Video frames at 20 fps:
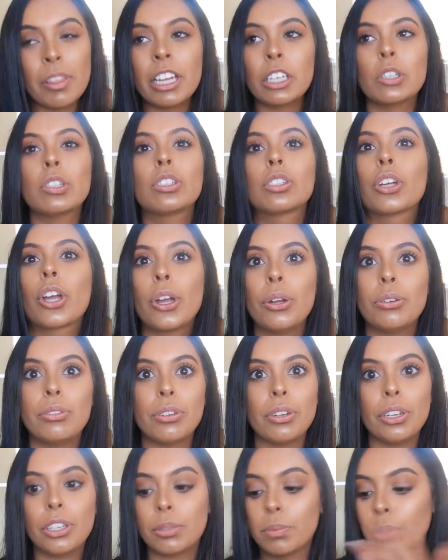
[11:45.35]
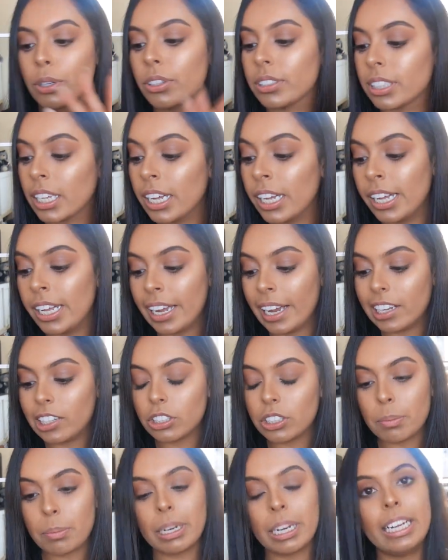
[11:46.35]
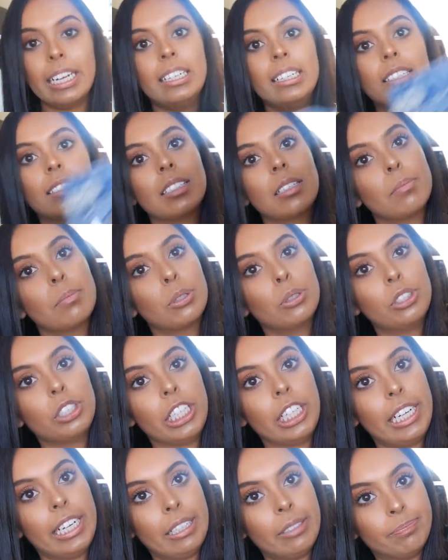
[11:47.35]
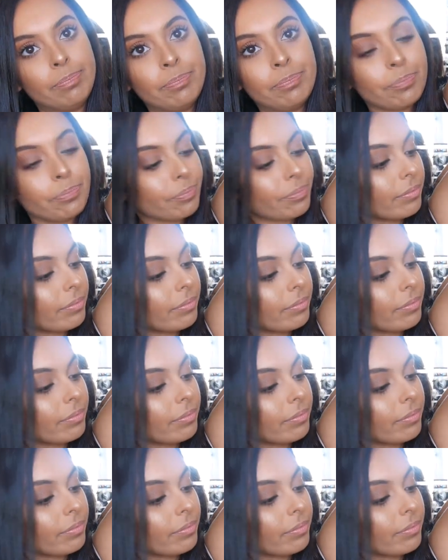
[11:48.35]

They're just go-tos because it's a plain and simple jean.